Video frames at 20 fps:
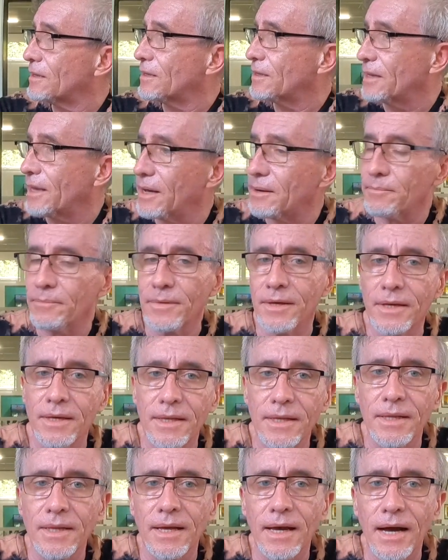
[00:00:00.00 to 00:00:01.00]
Yeah.
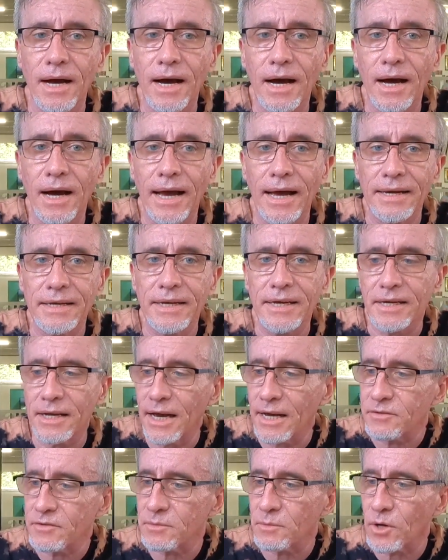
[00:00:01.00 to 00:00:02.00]
And can I
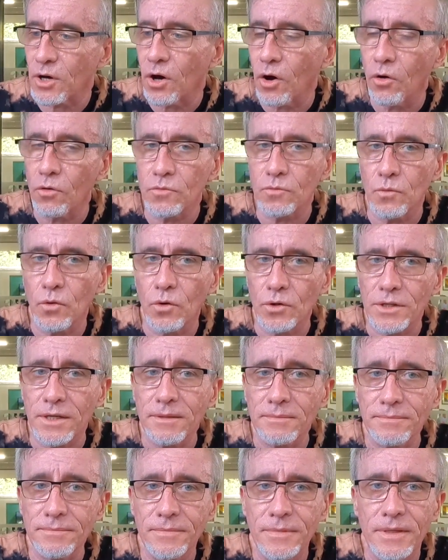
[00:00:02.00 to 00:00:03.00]
have some cold
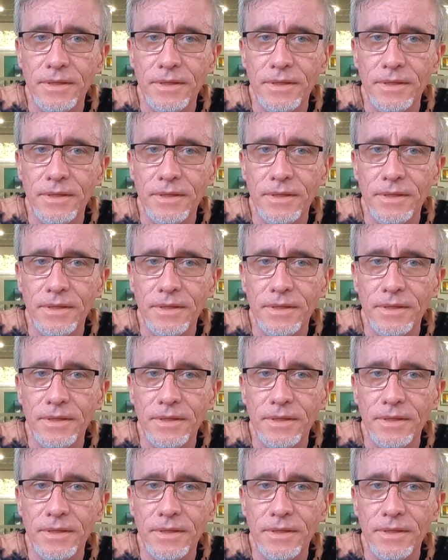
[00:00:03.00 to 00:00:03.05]
water?